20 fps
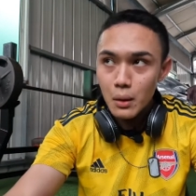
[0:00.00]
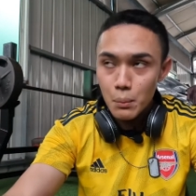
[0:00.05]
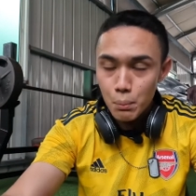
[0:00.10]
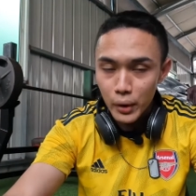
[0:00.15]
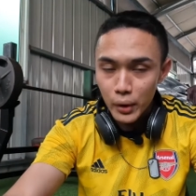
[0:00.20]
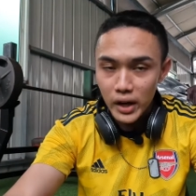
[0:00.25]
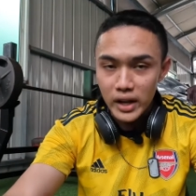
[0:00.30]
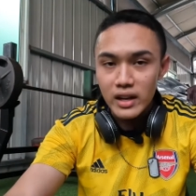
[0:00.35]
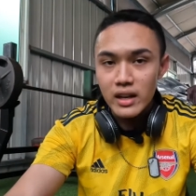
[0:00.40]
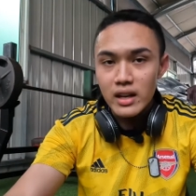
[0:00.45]

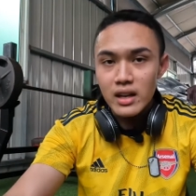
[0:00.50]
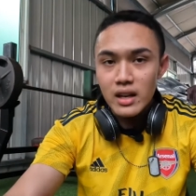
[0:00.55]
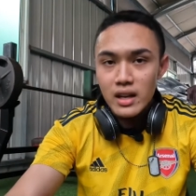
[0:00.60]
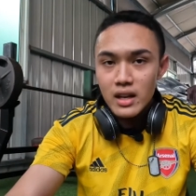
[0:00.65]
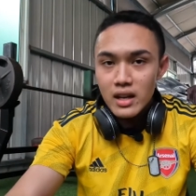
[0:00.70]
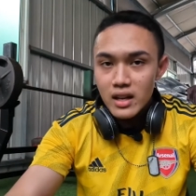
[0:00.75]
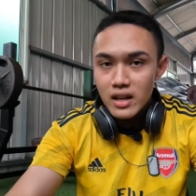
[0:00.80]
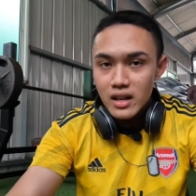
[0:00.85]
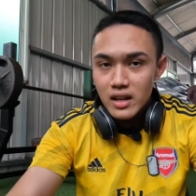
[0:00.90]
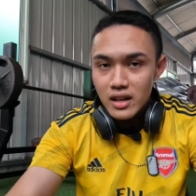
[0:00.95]
But
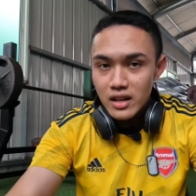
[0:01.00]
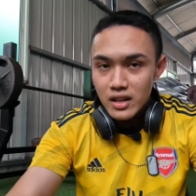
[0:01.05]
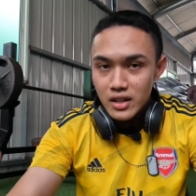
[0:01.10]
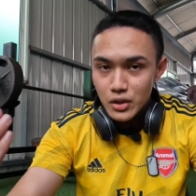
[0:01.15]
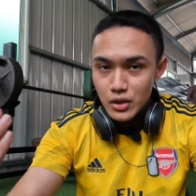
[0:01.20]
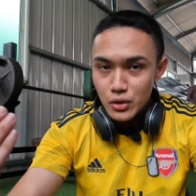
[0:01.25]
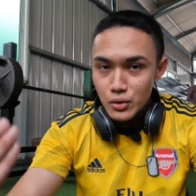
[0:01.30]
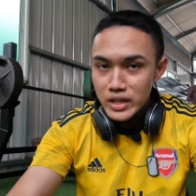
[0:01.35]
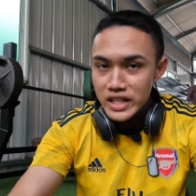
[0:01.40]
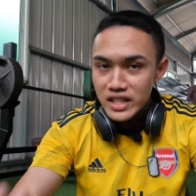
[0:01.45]

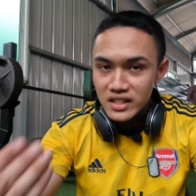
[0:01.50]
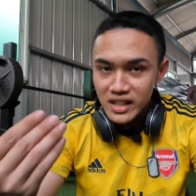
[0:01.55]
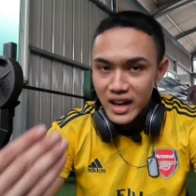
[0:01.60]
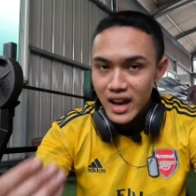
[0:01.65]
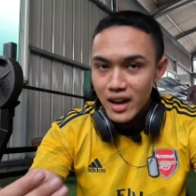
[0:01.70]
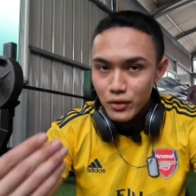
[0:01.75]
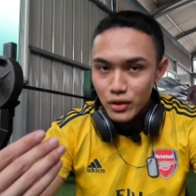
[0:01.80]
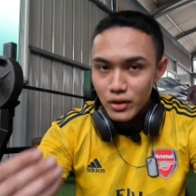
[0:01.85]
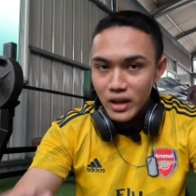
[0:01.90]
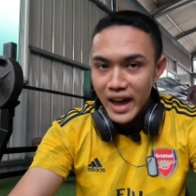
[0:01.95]
you need to
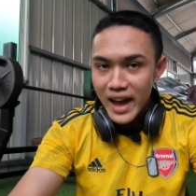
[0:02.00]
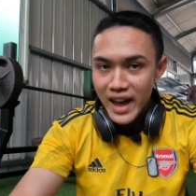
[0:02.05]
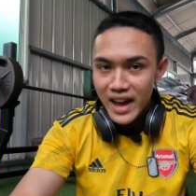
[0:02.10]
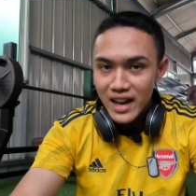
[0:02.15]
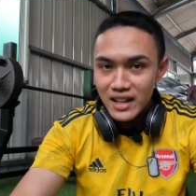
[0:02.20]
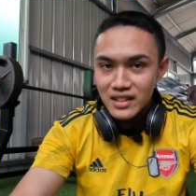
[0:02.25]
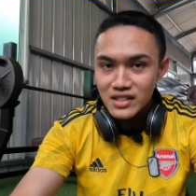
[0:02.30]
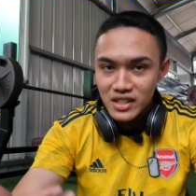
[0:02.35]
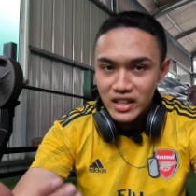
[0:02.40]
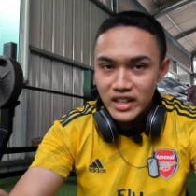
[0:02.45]
have your
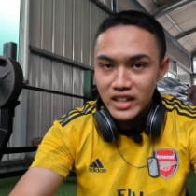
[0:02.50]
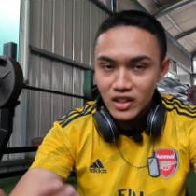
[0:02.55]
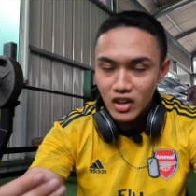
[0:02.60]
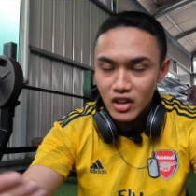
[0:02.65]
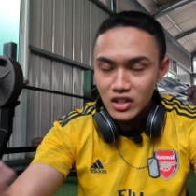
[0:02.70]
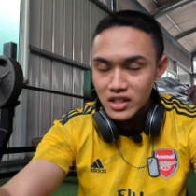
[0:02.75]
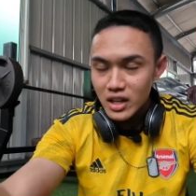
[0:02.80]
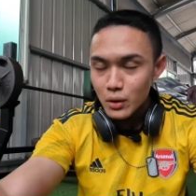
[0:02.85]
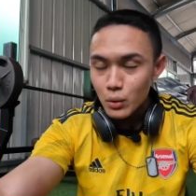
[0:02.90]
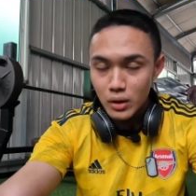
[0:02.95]
hands in
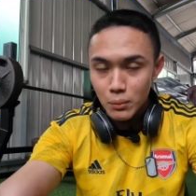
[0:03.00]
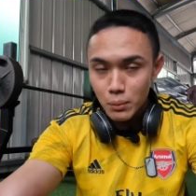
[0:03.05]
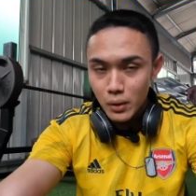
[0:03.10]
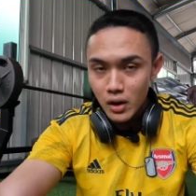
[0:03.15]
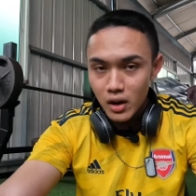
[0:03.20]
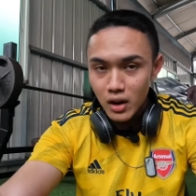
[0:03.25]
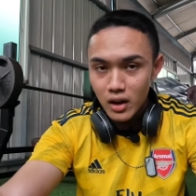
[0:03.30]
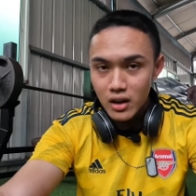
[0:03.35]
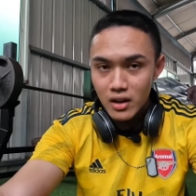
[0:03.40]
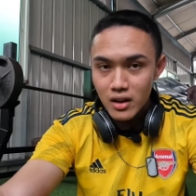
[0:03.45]
contact with the
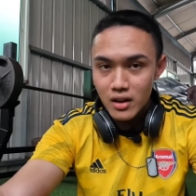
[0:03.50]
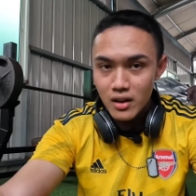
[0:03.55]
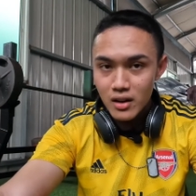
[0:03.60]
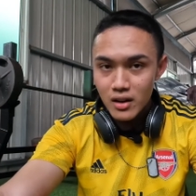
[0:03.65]
bar